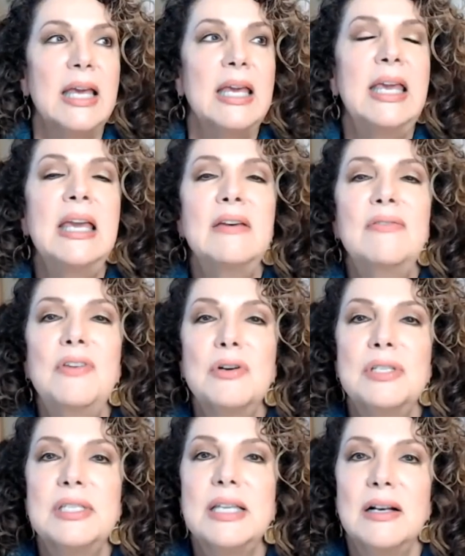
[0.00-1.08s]
Give
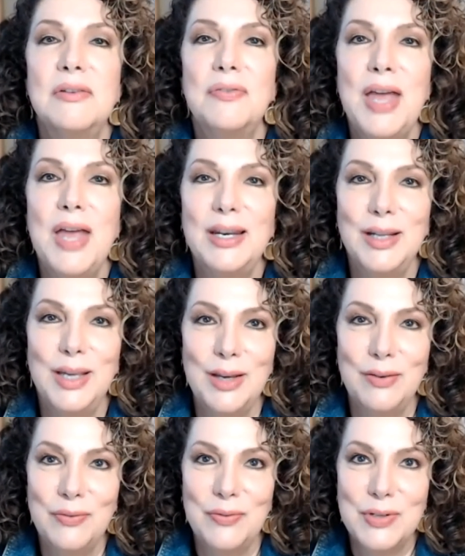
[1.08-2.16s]
yourself that
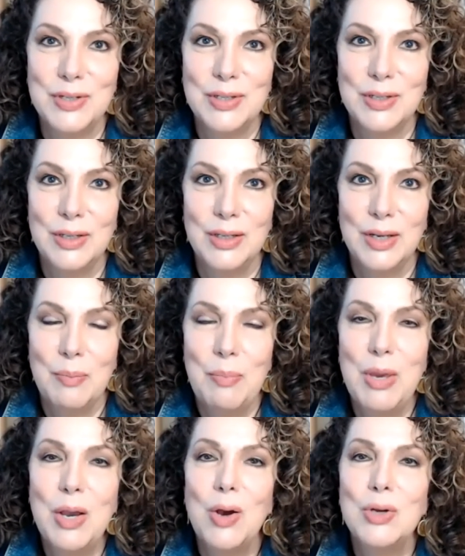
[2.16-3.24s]
gift
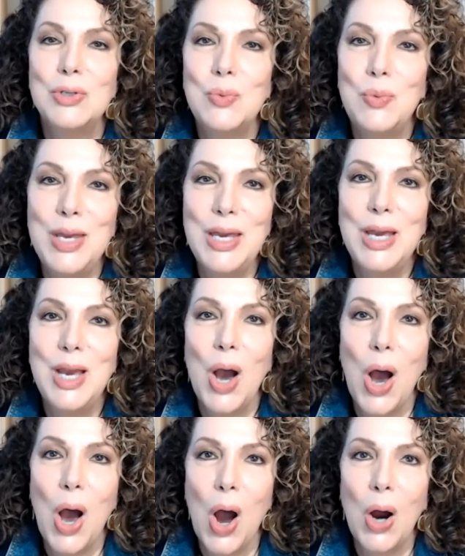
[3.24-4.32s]
because we
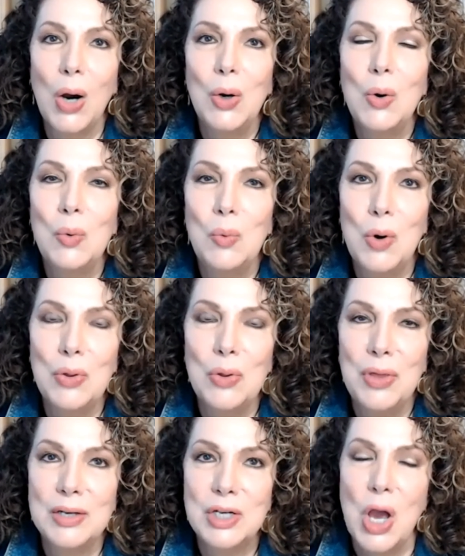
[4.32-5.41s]
are worth
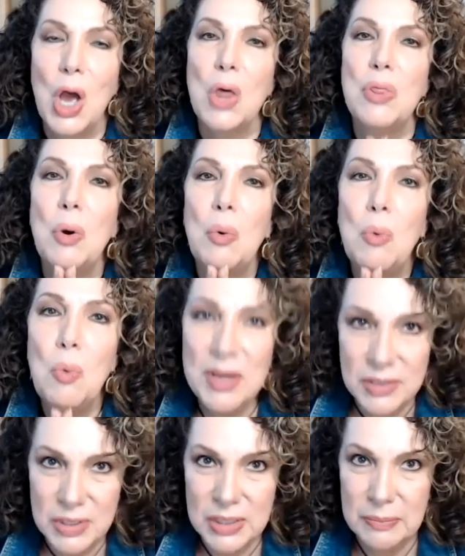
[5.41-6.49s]
it. The
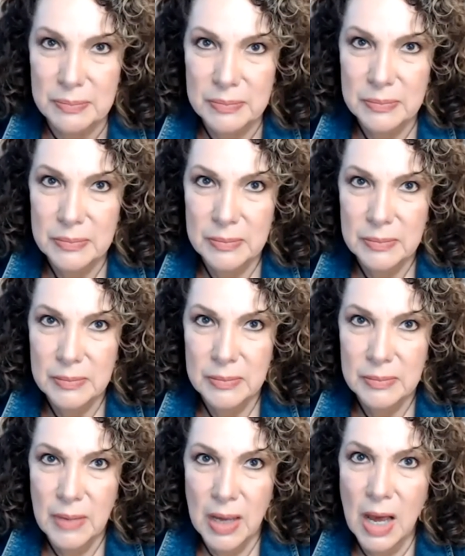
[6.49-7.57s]
wisdom
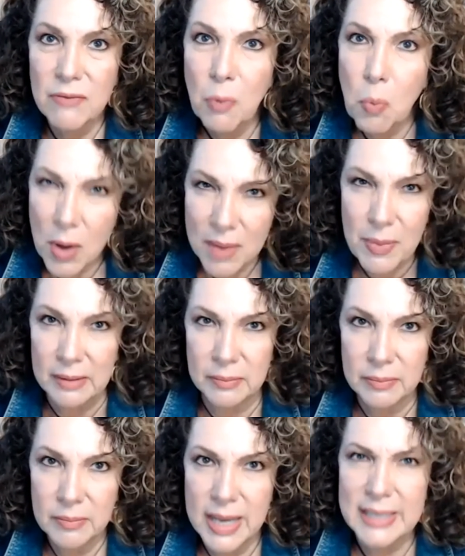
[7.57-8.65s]
of women,
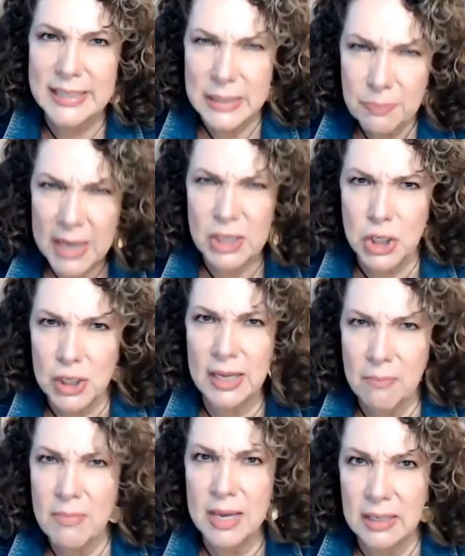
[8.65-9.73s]
especially
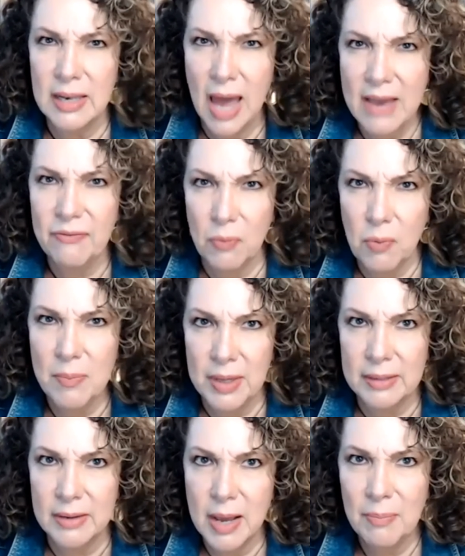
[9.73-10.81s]
midlife
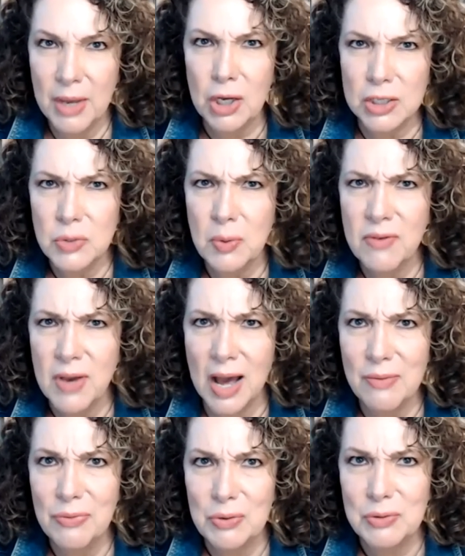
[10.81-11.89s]
women, because we've
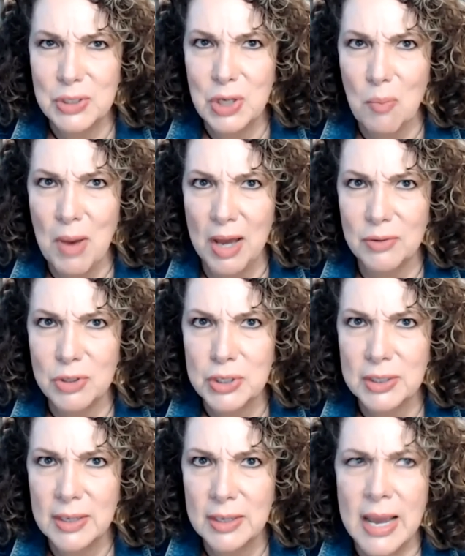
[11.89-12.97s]
gone through so much,
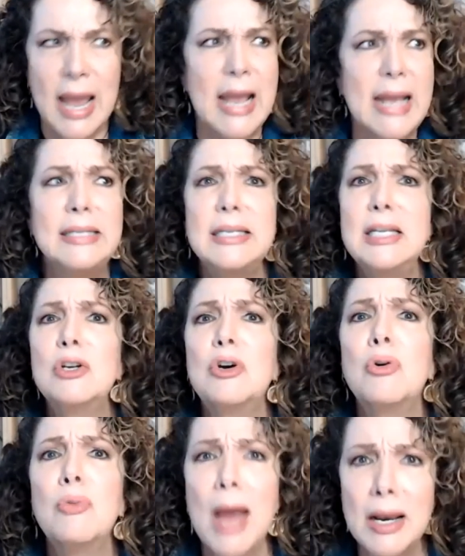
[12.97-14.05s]
is
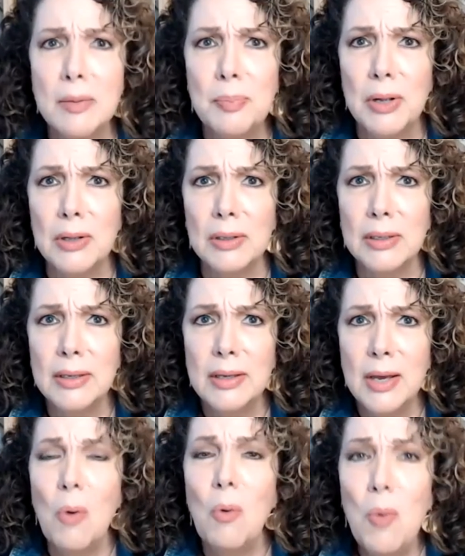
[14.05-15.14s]
incredible.
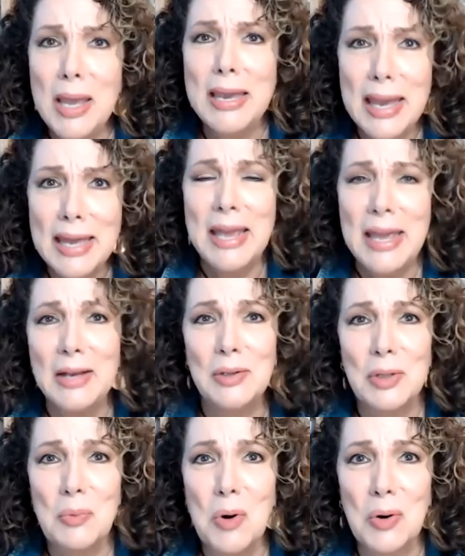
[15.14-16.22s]
We can heal
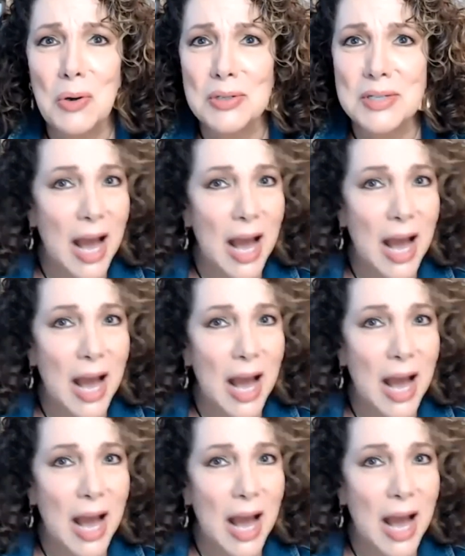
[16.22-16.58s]
the world.